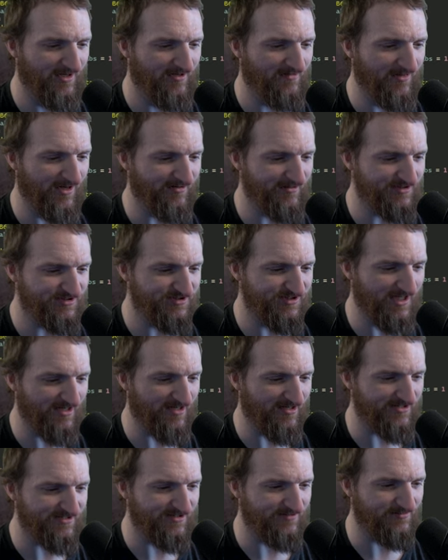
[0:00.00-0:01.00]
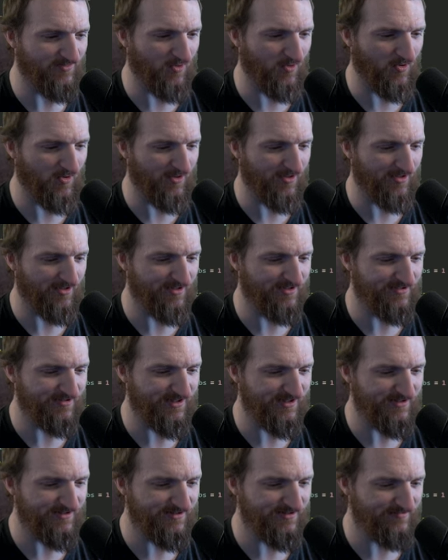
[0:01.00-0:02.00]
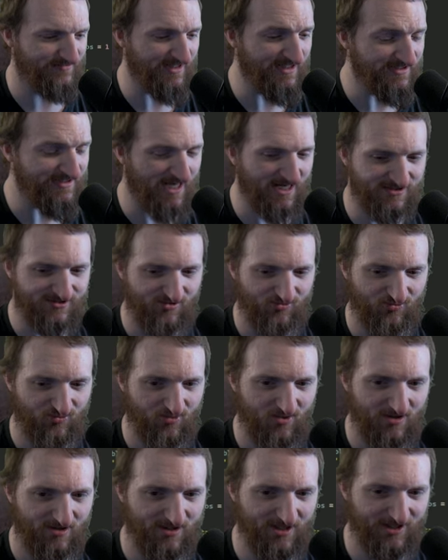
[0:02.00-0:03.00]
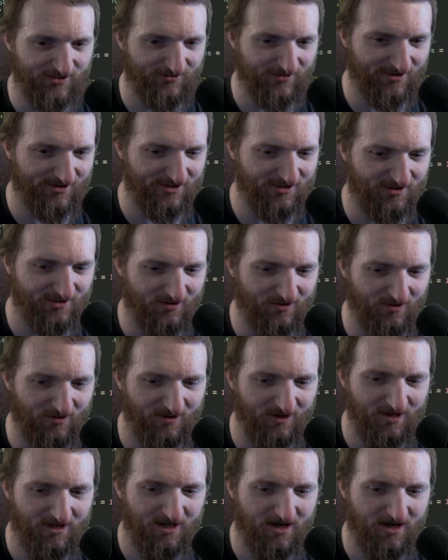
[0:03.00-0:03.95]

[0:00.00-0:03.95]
But let's check out some more, because these these things are really, really cool.